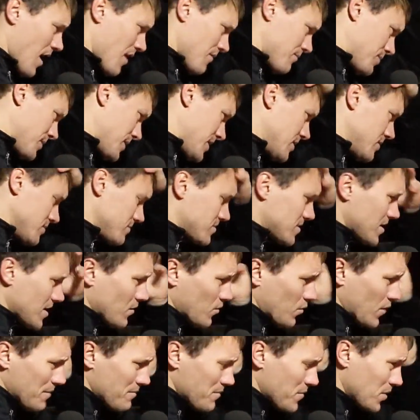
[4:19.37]
I've been to
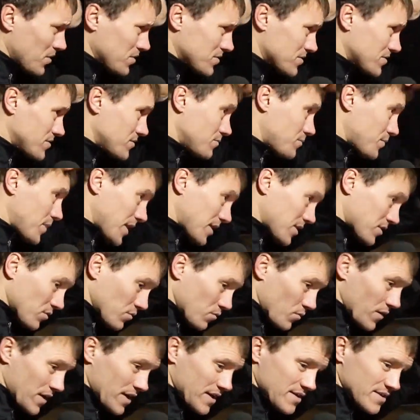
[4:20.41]
Wimbledon, picked
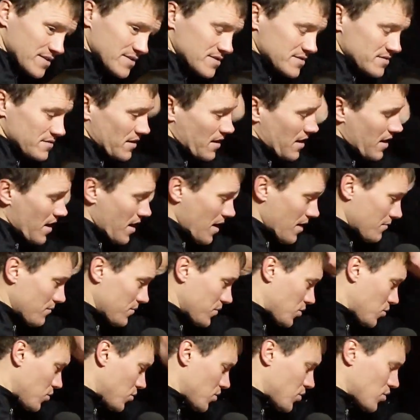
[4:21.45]
up wins,
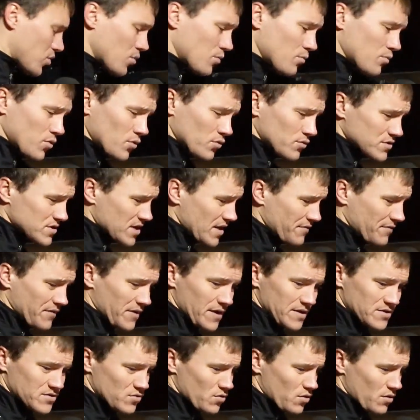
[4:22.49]
good cup runs,
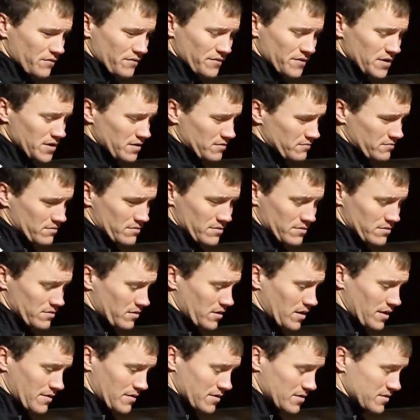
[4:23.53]
FA Trophy.
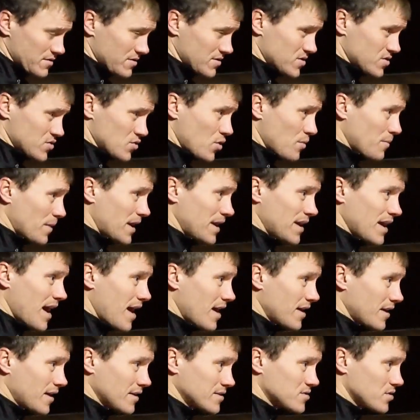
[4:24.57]
There's so many
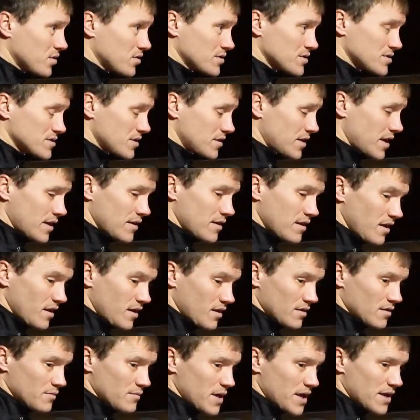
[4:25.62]
highlights, honest, and then
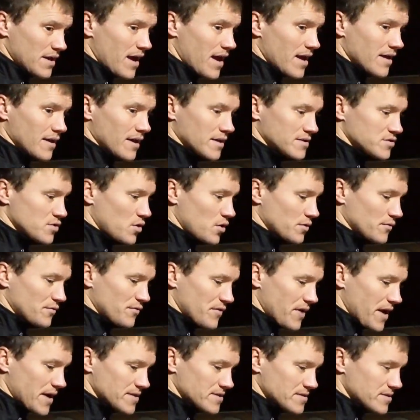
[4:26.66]
the main highlights are all the
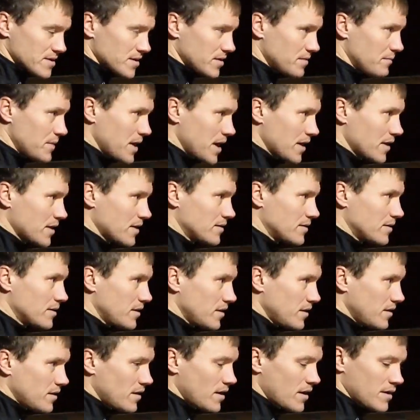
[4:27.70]
friends that you make
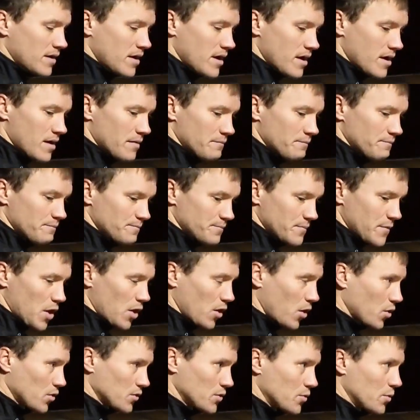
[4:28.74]
and
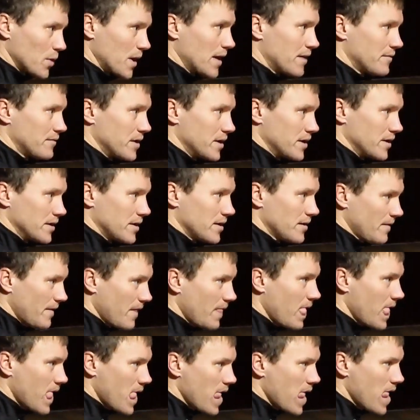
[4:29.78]
along the way, really.
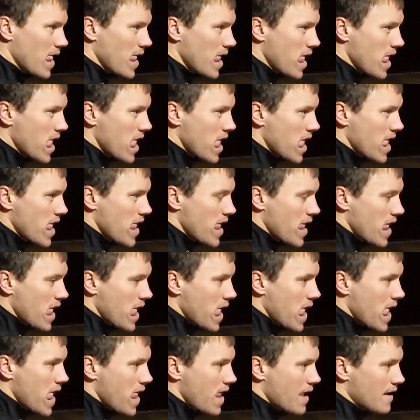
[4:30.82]
There's always been good
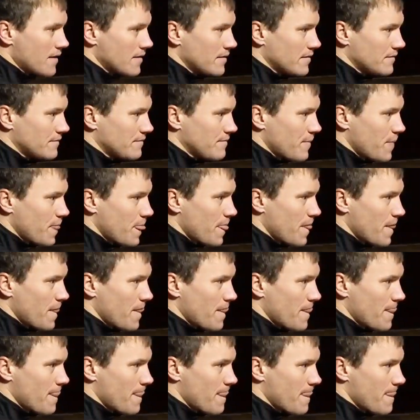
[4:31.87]
camaraderie, it seems,
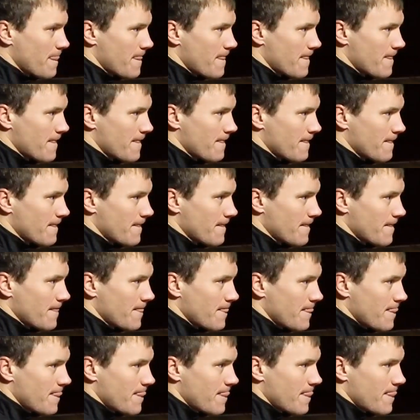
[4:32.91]
with various teams over
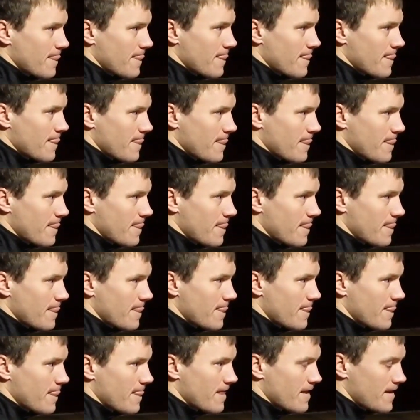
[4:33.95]
the years at Workington.
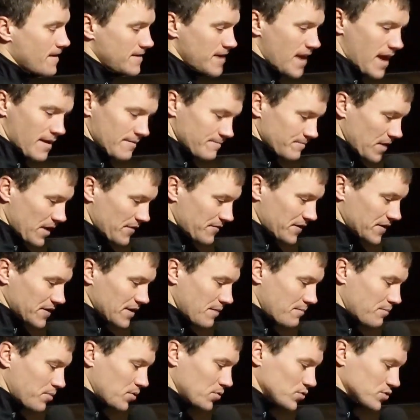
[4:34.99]
Yeah, I think
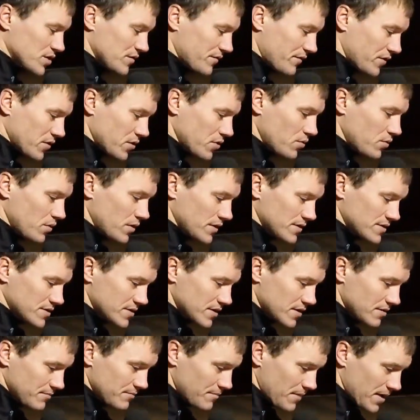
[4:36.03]
that pulls you through.
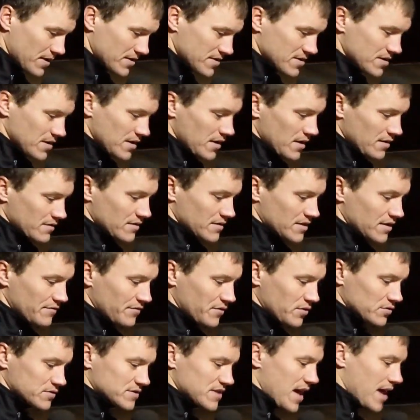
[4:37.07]
It makes the
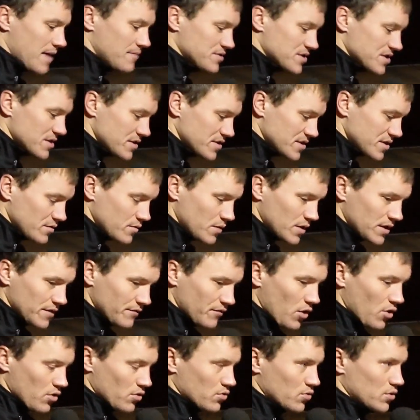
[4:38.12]
difficult times easy when
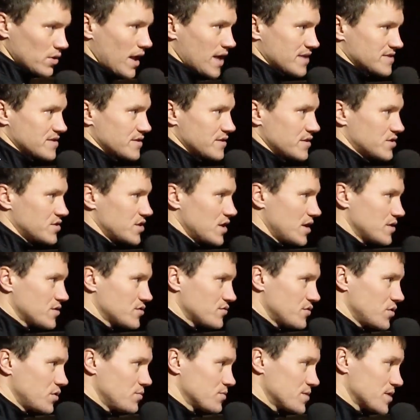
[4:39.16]
you've got good lads in the
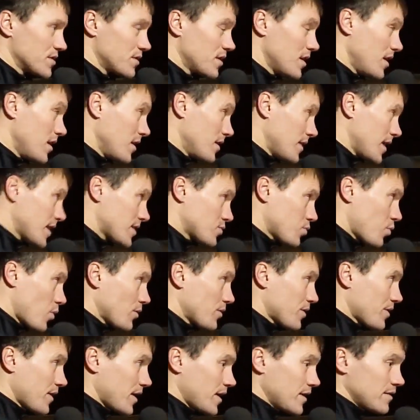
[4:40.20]
changing rooms, and that's
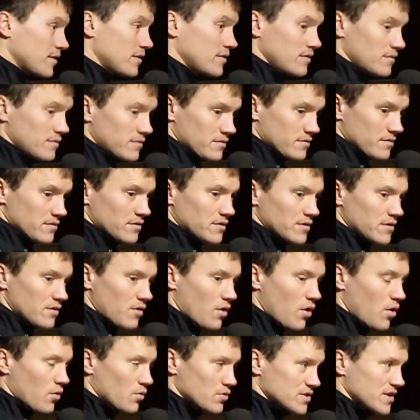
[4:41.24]
one thing that you
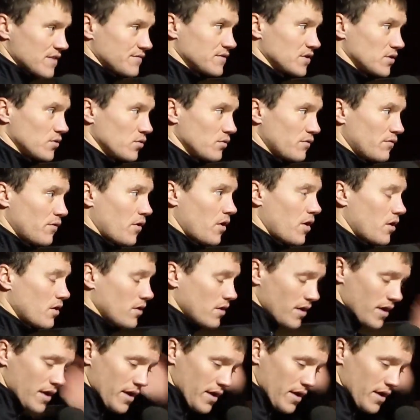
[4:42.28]
always have to look for.